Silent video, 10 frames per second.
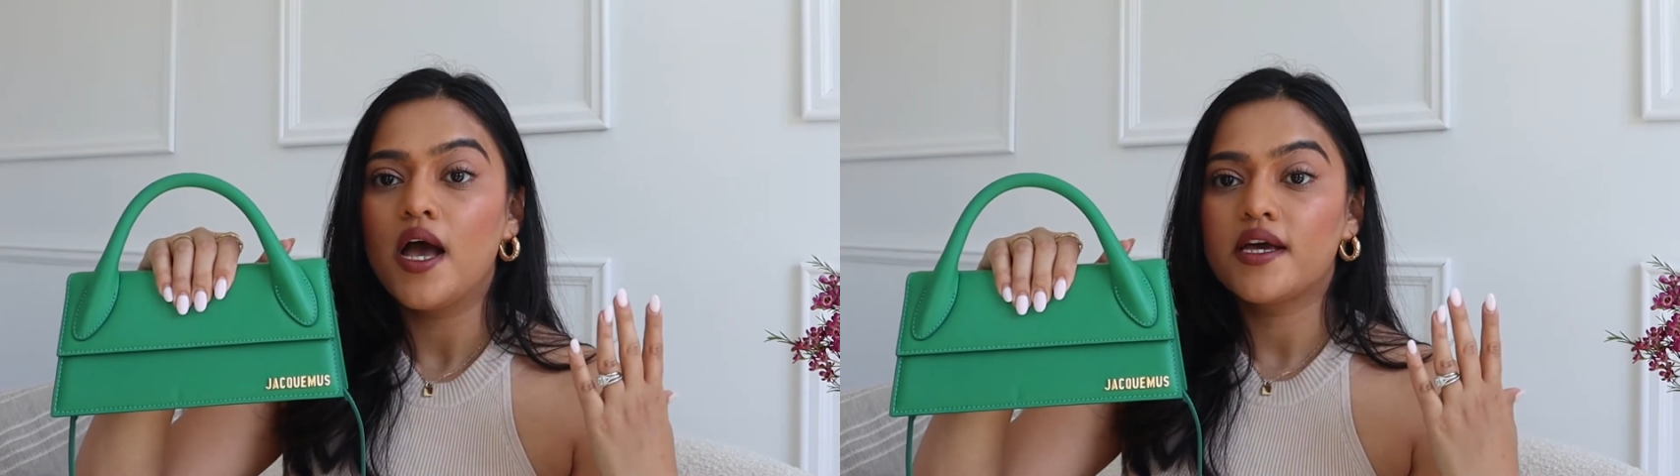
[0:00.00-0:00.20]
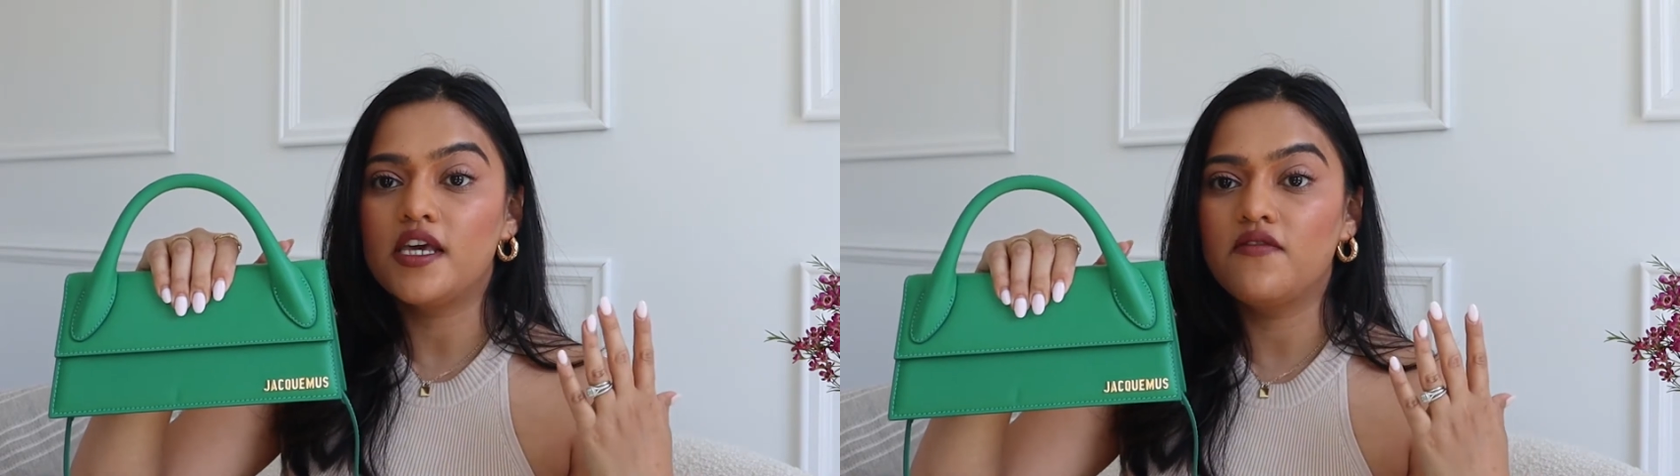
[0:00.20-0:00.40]

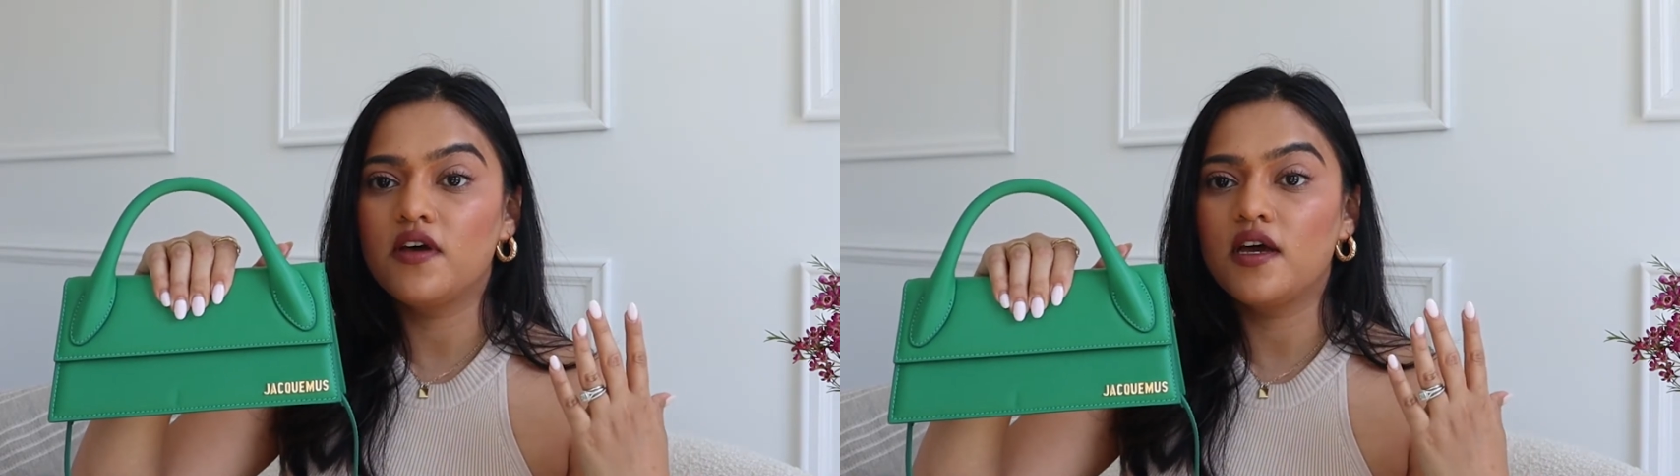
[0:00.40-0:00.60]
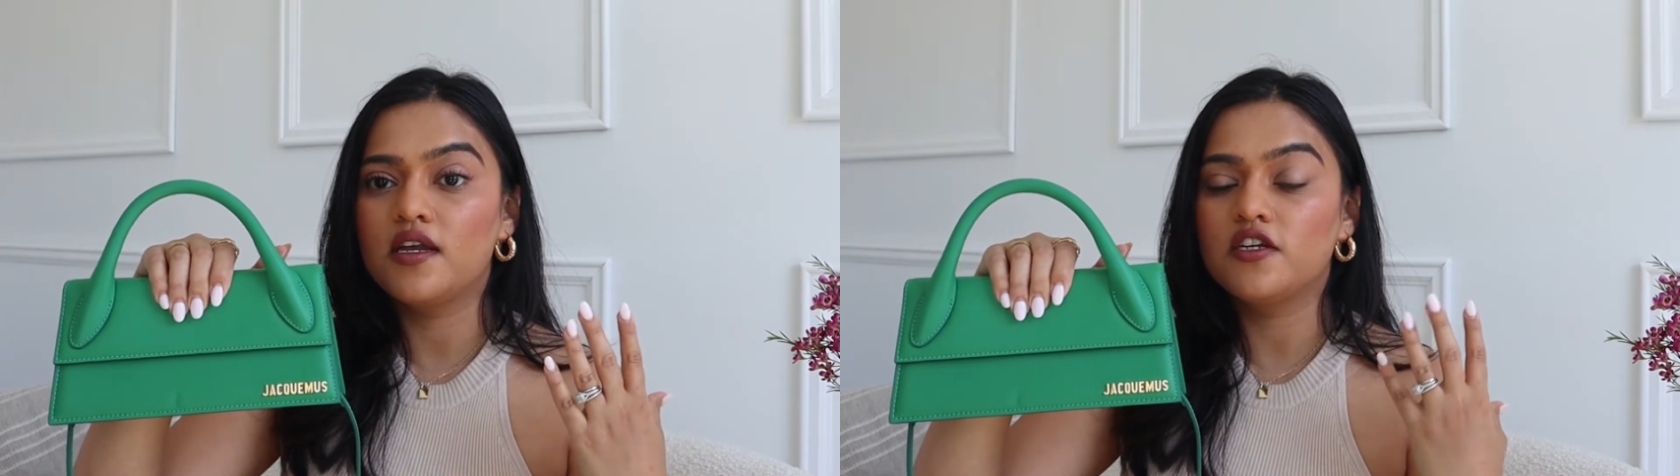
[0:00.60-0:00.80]

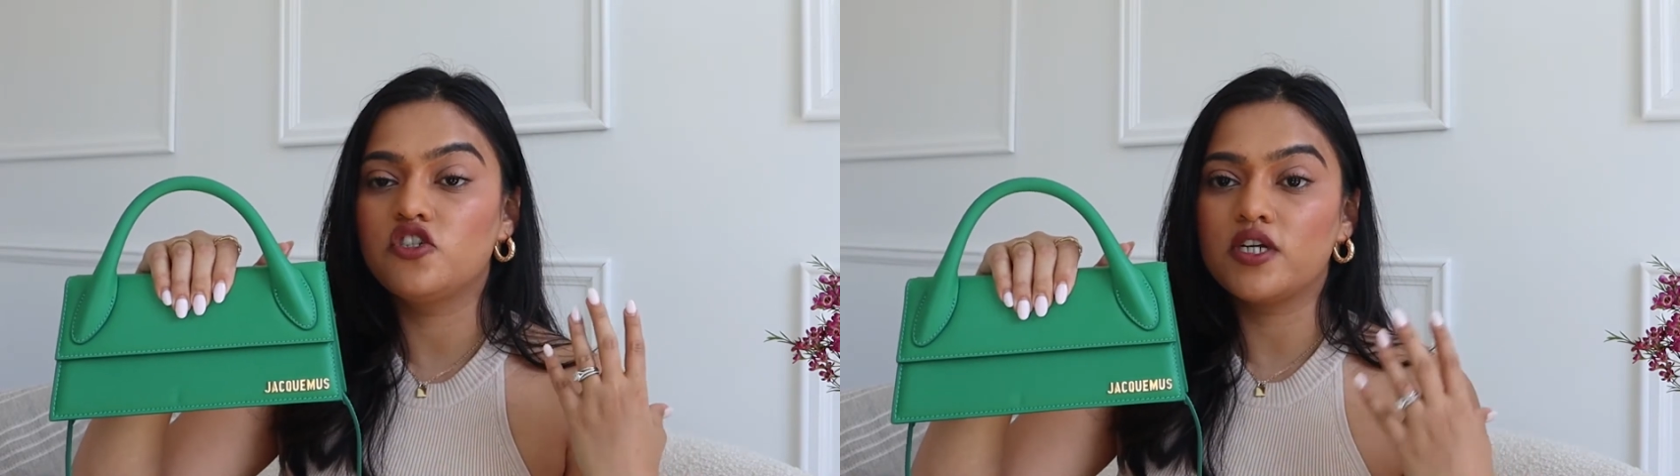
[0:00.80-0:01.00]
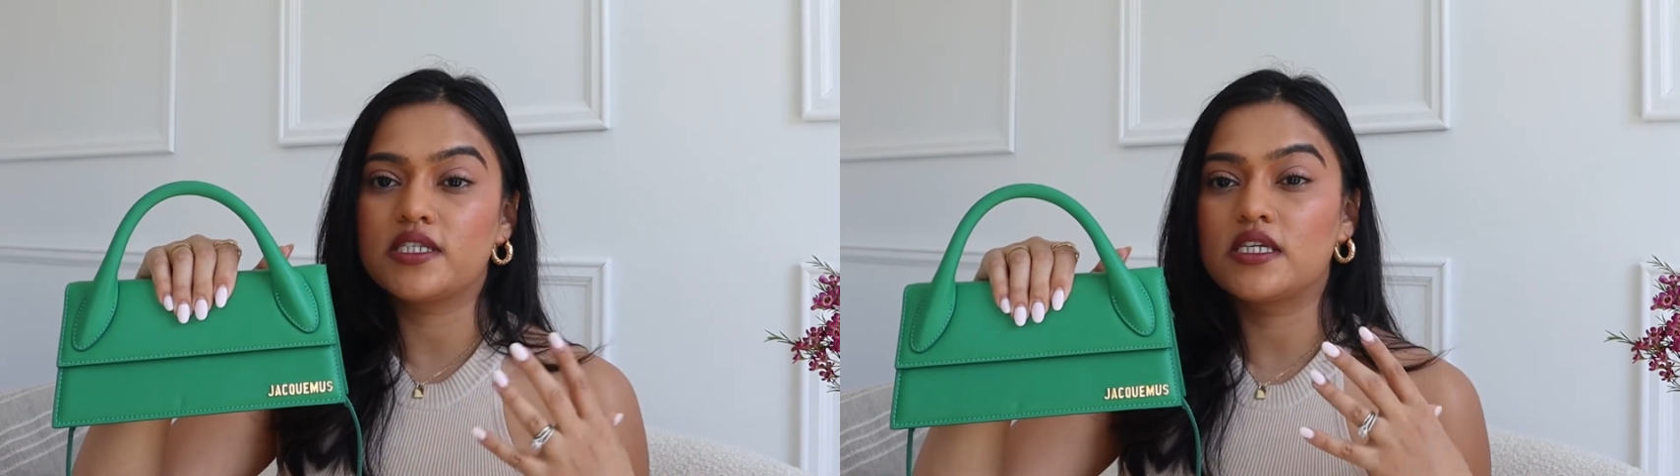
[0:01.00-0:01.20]
even
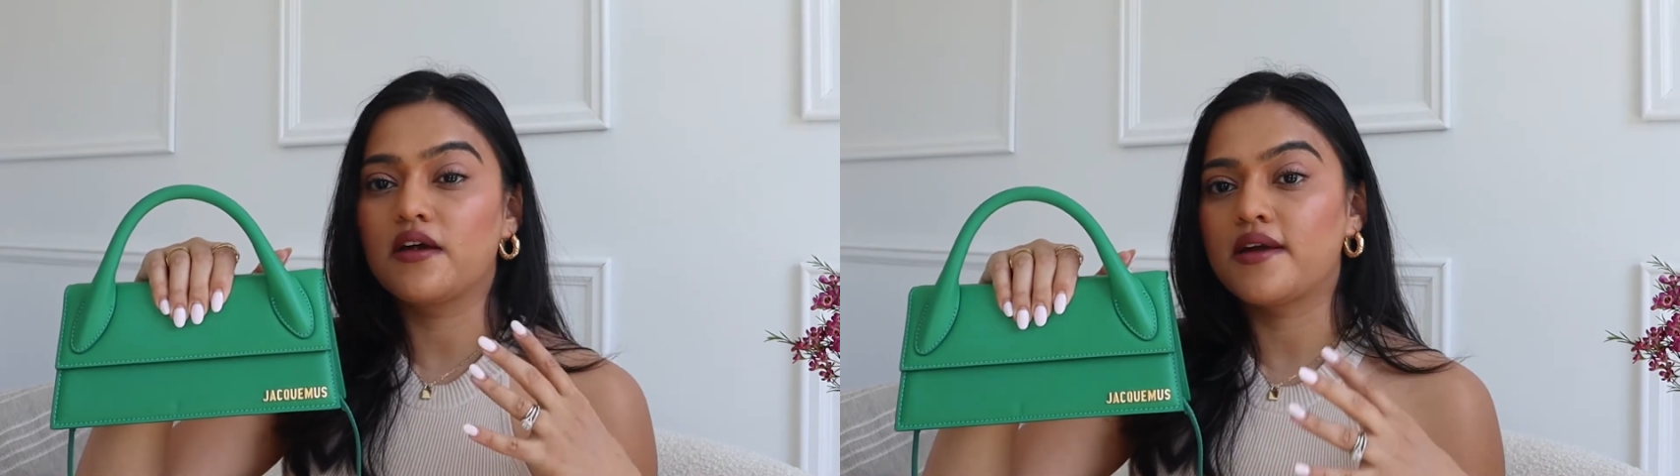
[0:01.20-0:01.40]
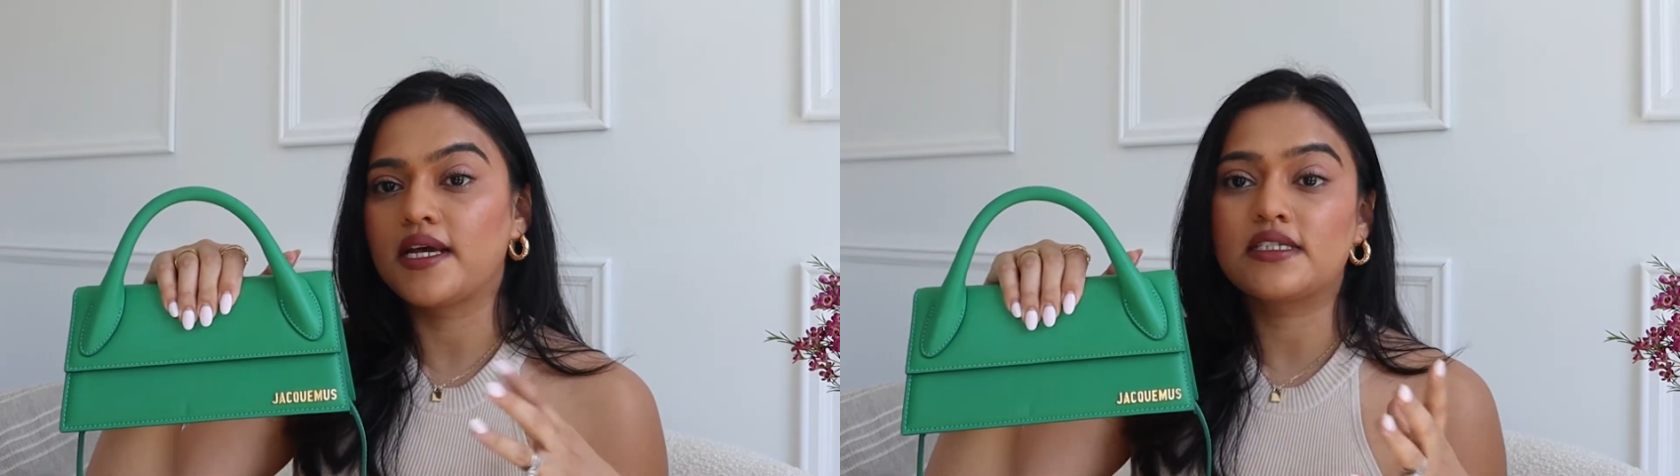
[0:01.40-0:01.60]

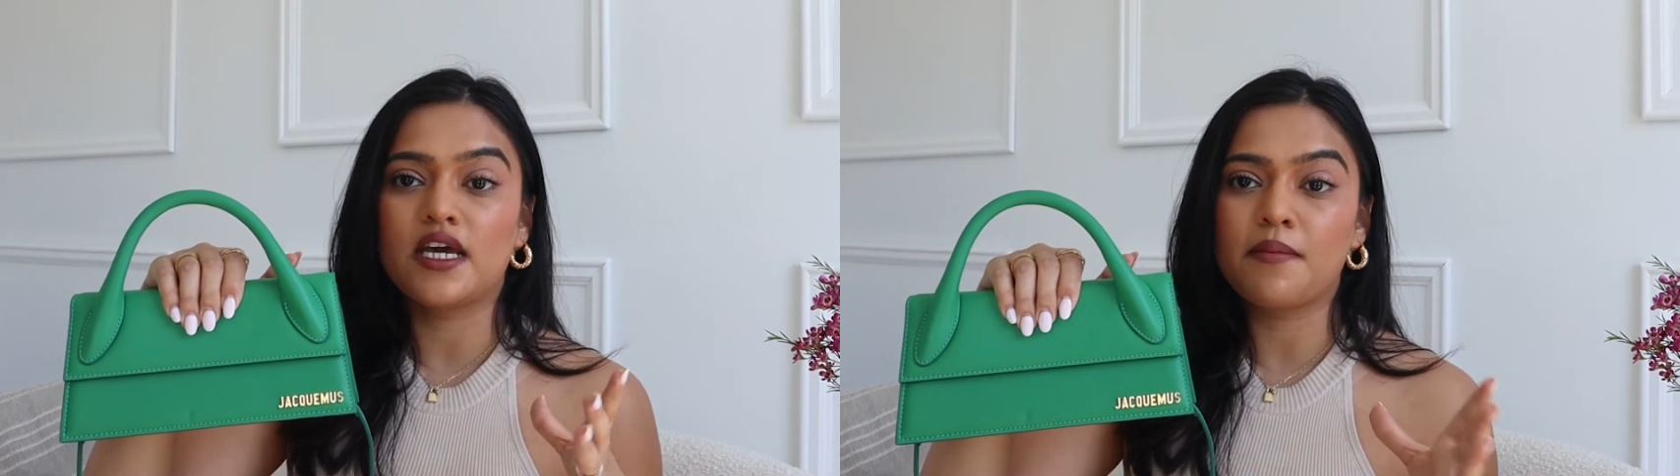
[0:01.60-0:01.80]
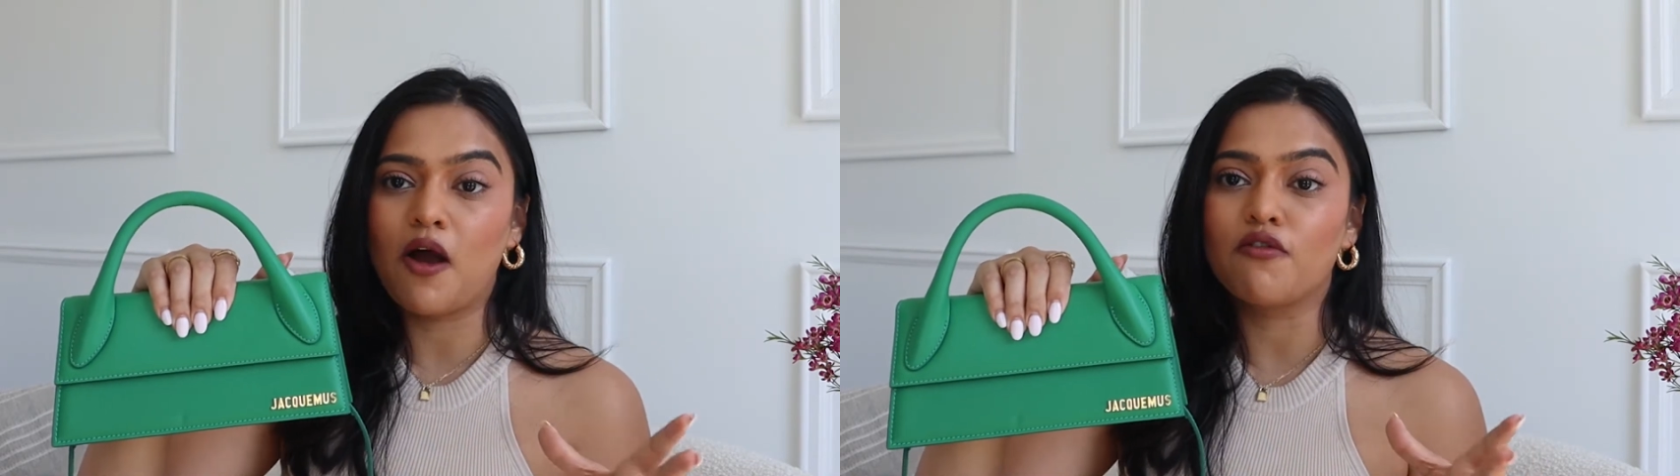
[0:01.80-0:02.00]
dressier
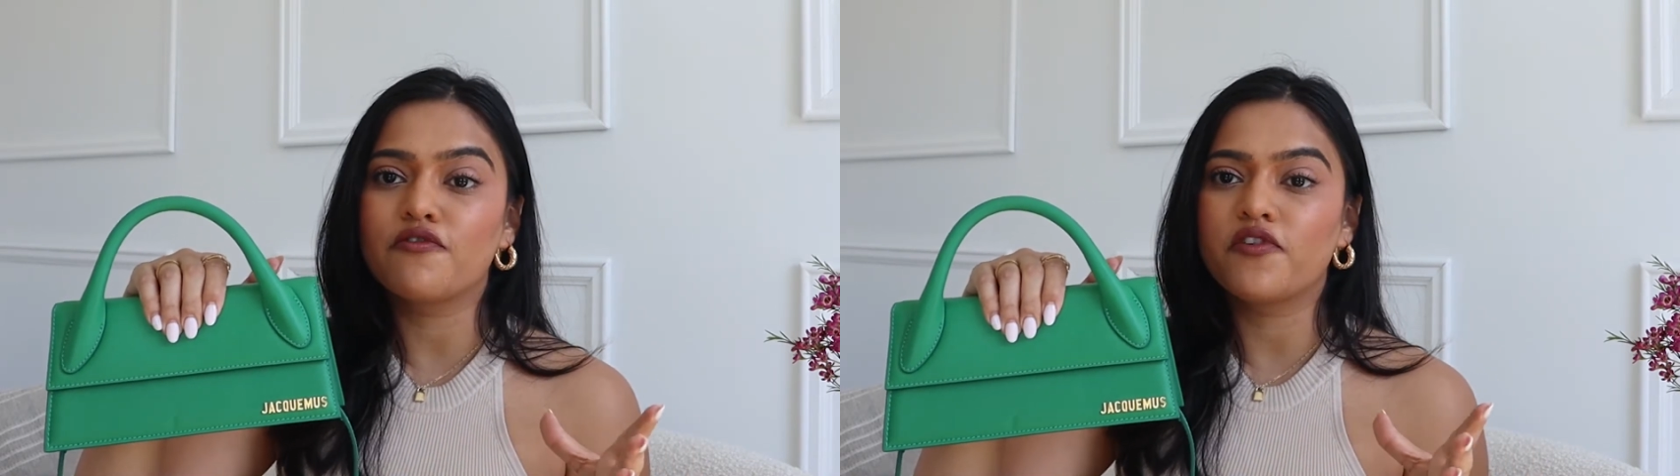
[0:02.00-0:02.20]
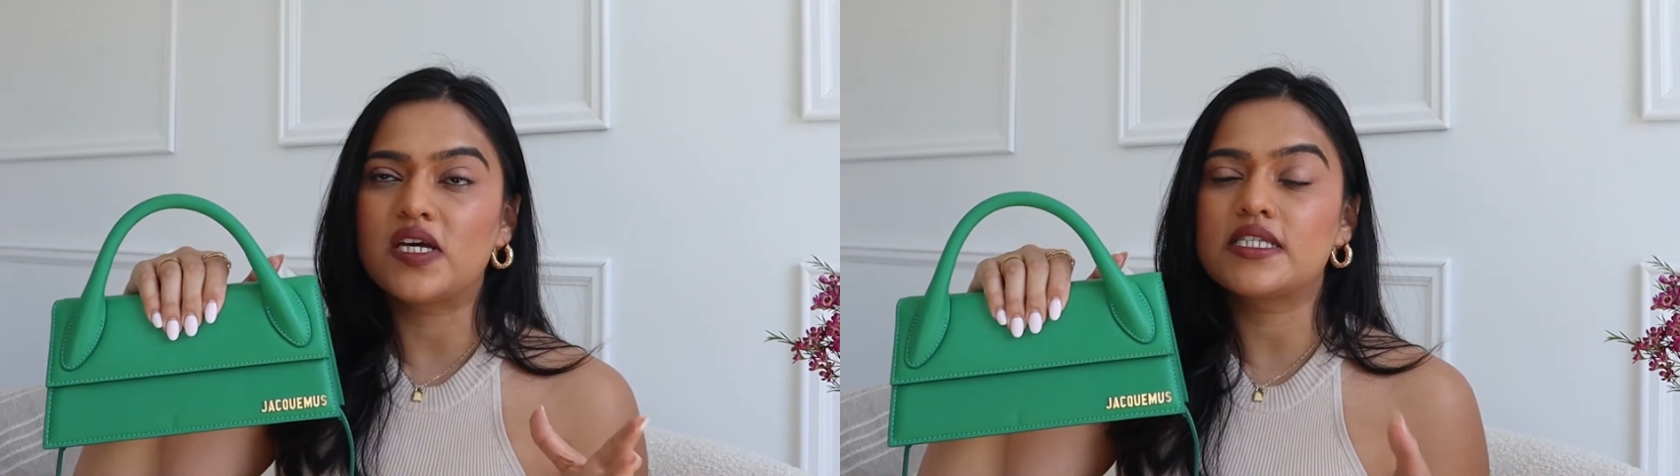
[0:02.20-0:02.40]
nighttime
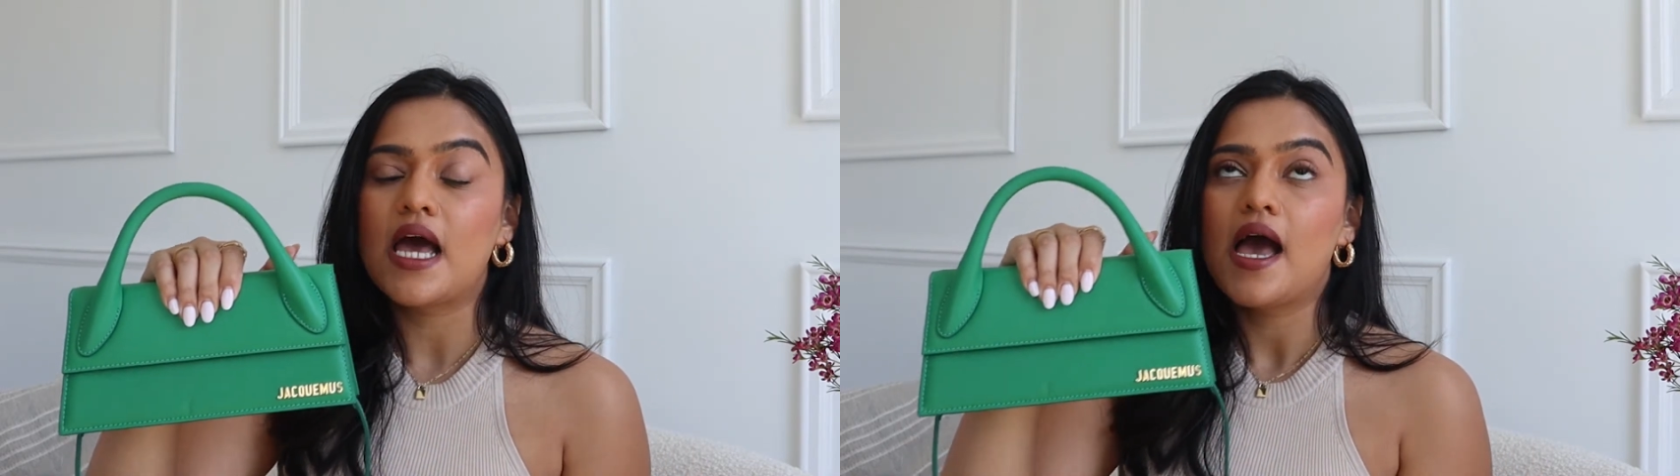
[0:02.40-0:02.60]
outfits.